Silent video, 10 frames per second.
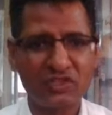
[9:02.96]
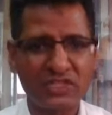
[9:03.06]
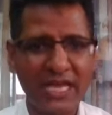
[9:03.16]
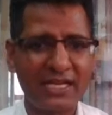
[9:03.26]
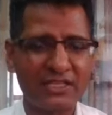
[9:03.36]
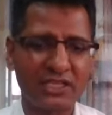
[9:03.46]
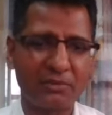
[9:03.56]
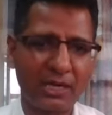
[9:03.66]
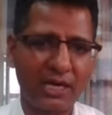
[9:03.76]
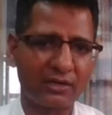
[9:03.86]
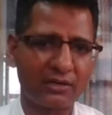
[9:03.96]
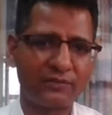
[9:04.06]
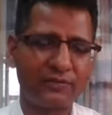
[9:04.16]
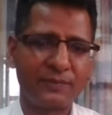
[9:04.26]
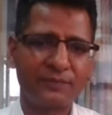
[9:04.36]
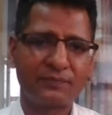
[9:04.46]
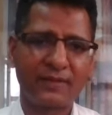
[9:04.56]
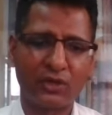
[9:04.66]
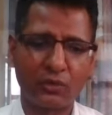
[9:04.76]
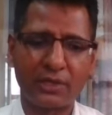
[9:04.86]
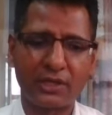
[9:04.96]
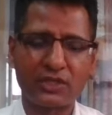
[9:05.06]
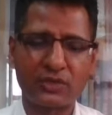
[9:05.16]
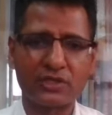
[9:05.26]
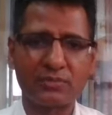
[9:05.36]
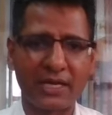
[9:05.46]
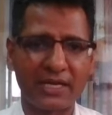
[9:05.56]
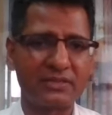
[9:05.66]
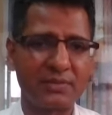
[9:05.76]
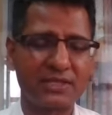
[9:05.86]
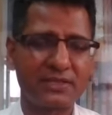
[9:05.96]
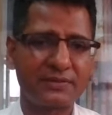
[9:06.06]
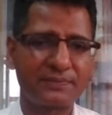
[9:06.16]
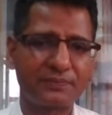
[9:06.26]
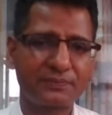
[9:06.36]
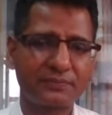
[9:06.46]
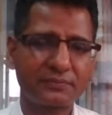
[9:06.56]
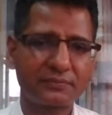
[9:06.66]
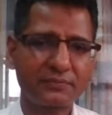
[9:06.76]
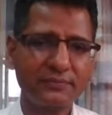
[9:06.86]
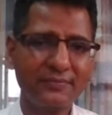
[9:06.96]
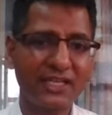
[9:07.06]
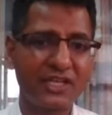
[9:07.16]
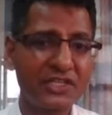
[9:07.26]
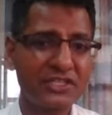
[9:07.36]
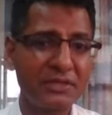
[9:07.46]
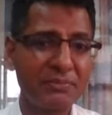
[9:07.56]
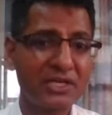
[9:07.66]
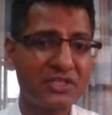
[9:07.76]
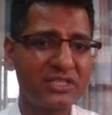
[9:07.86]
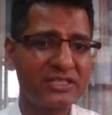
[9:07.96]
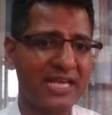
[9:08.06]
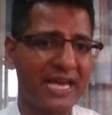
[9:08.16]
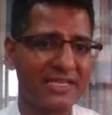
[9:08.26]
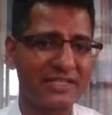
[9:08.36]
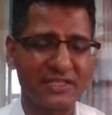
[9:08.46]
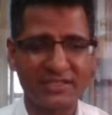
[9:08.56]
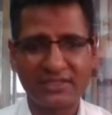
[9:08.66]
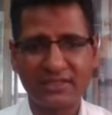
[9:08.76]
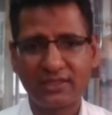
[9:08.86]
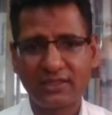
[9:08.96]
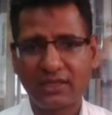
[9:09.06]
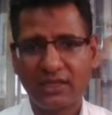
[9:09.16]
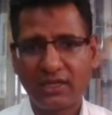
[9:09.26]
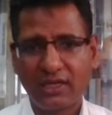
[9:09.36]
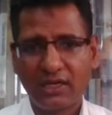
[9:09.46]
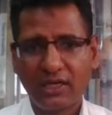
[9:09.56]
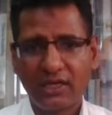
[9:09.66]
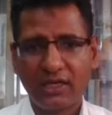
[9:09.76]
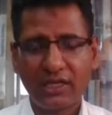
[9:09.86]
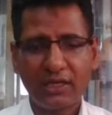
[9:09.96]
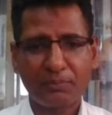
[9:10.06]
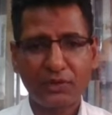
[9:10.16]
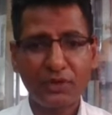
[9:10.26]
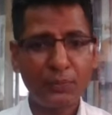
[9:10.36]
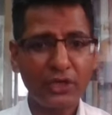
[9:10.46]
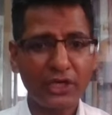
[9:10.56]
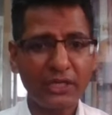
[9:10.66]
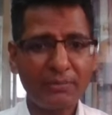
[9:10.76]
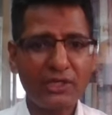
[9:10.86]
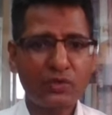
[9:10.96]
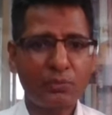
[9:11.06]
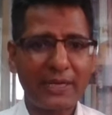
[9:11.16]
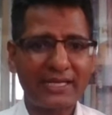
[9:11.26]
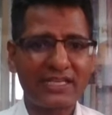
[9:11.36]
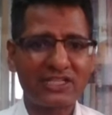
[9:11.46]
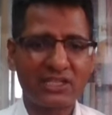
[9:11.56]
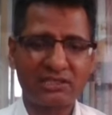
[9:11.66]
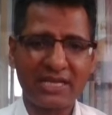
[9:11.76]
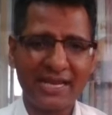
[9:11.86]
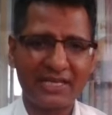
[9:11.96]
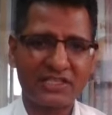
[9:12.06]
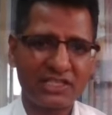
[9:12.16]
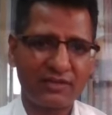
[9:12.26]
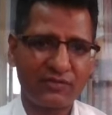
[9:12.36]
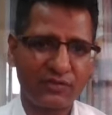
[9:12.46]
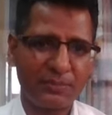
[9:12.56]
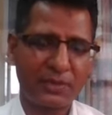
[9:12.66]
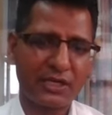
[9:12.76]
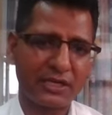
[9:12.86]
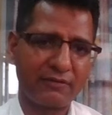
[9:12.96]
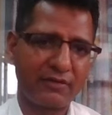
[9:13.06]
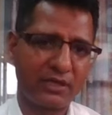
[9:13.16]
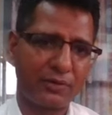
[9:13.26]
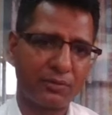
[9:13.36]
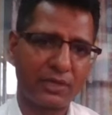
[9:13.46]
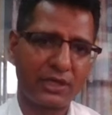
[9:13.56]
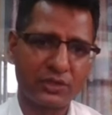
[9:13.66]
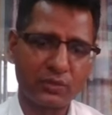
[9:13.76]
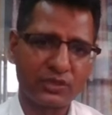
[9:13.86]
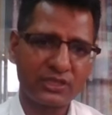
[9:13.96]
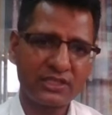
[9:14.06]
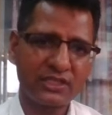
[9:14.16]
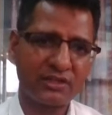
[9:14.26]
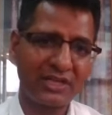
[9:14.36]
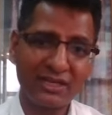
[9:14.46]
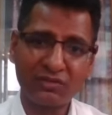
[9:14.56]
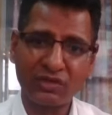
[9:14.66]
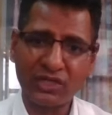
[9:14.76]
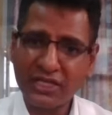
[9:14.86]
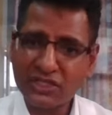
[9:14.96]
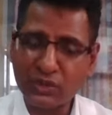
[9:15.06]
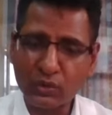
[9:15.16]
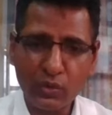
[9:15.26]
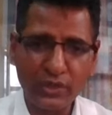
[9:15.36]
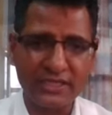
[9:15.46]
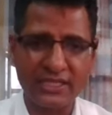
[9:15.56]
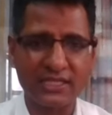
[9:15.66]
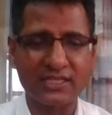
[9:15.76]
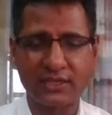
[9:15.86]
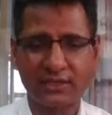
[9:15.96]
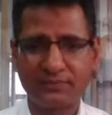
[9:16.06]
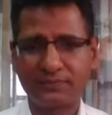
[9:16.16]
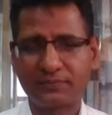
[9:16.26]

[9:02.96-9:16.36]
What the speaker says: challenging part of human resource management. It is emerging challenges. Yeah, if we are unable to manage the talency of different level of human resources, then there is no retention.